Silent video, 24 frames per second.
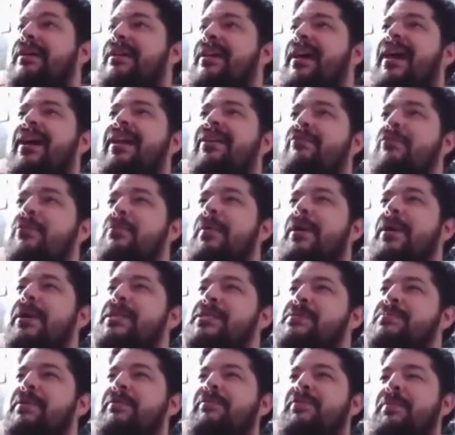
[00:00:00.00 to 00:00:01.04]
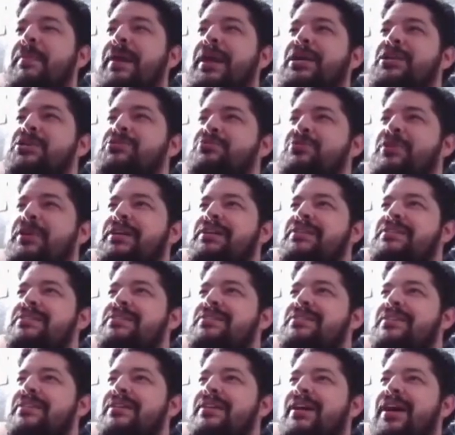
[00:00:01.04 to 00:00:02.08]
Kind of reminds me of The
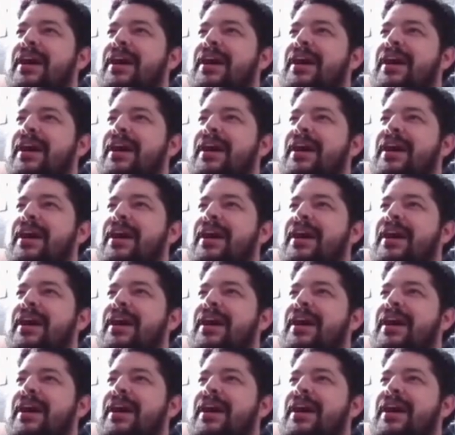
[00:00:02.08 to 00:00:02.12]
Matrix.